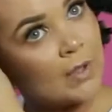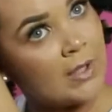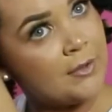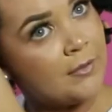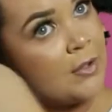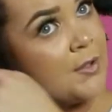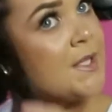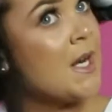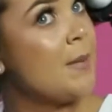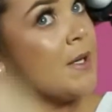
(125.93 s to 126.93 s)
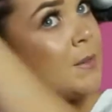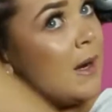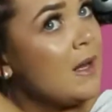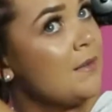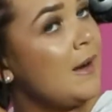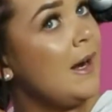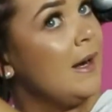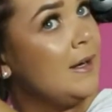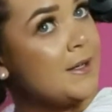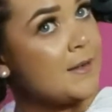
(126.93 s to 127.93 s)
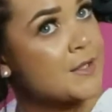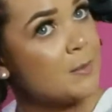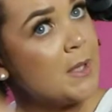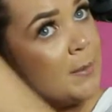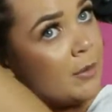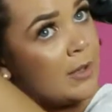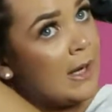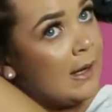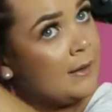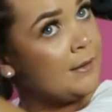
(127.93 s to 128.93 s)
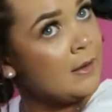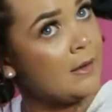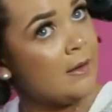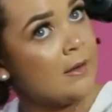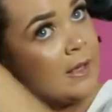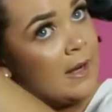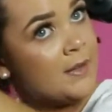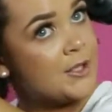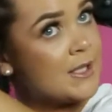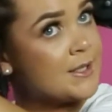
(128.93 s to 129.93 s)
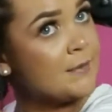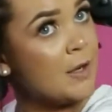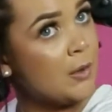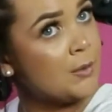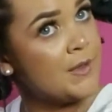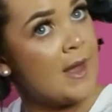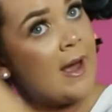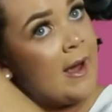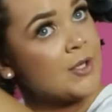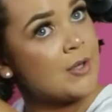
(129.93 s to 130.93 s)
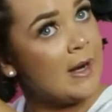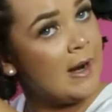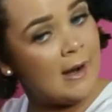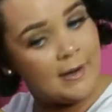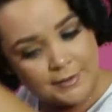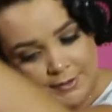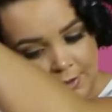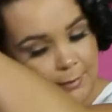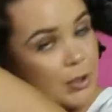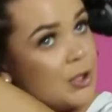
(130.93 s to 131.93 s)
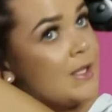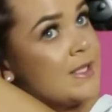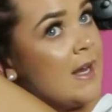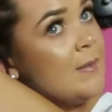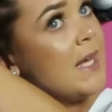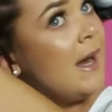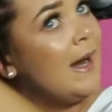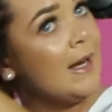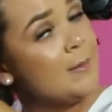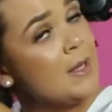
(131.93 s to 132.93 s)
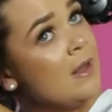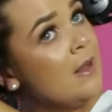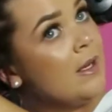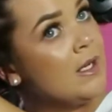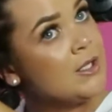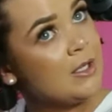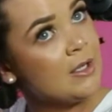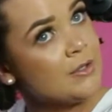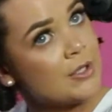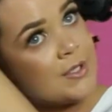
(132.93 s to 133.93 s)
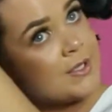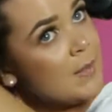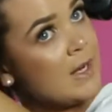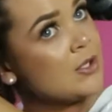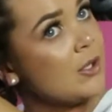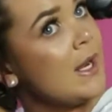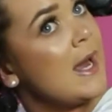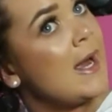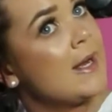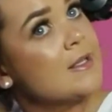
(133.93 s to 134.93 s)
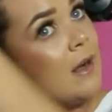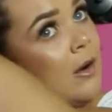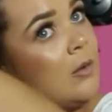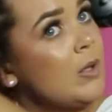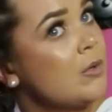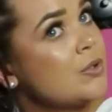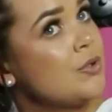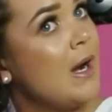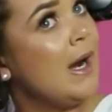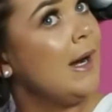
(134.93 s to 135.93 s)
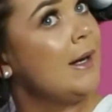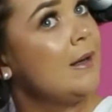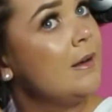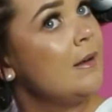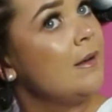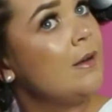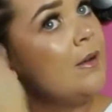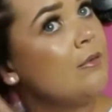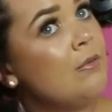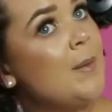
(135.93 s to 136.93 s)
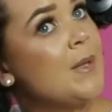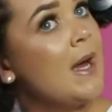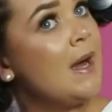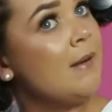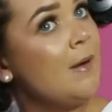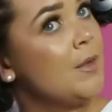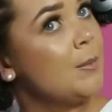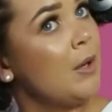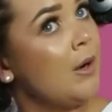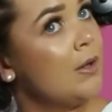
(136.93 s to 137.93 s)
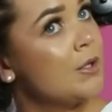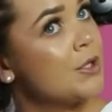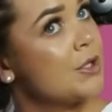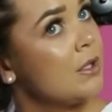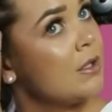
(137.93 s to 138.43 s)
Another good tip as well, I find, if some people can't get the gist of holding the hairdryer and the brush at the same time, is you can just make sure your hair's almost dry, wrap your hair around the brush,